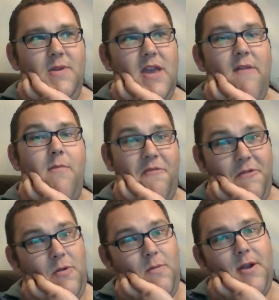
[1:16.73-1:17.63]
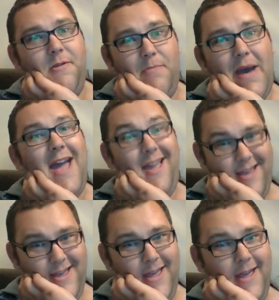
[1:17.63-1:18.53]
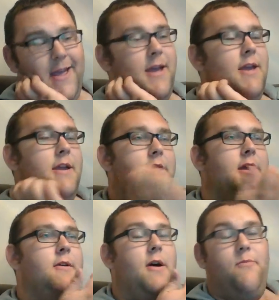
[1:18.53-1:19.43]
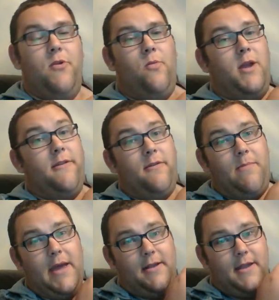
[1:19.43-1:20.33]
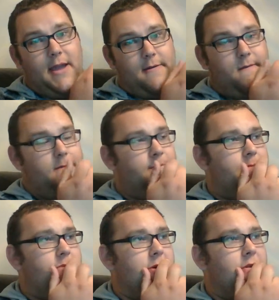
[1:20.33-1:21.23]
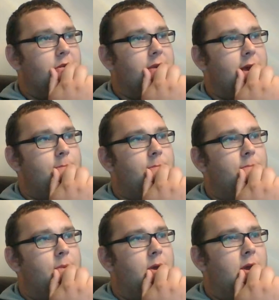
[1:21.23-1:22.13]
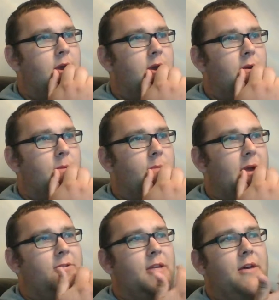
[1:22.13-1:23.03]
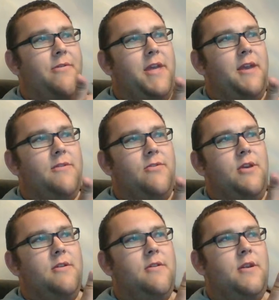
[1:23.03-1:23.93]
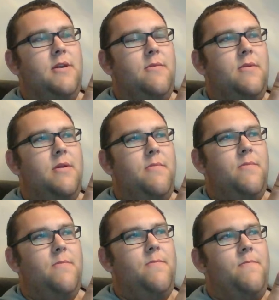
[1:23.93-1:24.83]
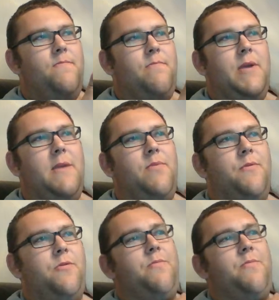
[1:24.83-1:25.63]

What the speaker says: give them a few words back. I'm not one to back down. But basically, I think that people's